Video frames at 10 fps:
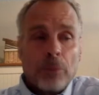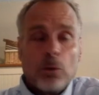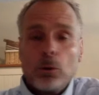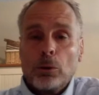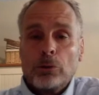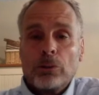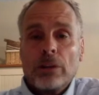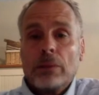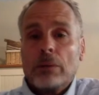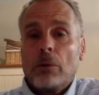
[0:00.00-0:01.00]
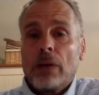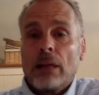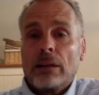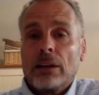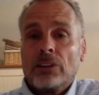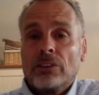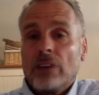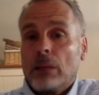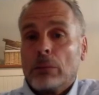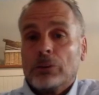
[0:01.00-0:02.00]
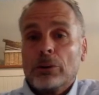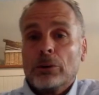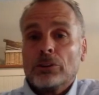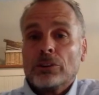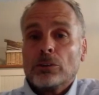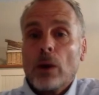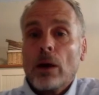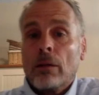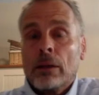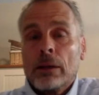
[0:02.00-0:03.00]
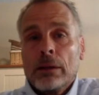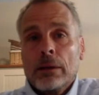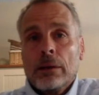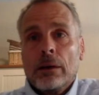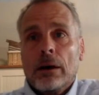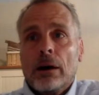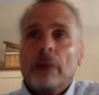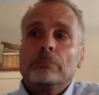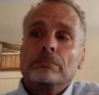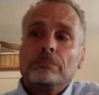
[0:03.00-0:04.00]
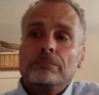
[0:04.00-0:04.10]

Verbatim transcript: cool treatment modalities available to us as well. Um,